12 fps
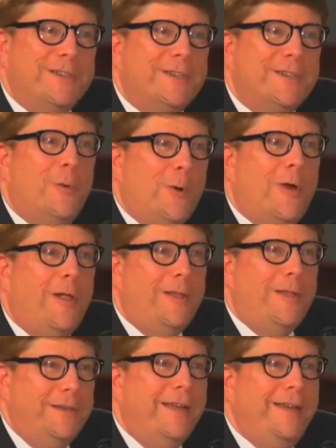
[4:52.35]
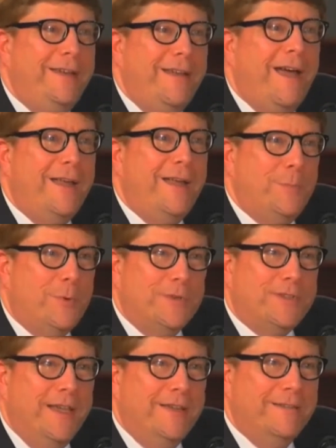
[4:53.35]
so we'll call it
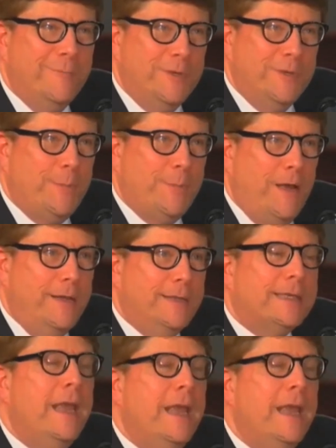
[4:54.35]
99% response.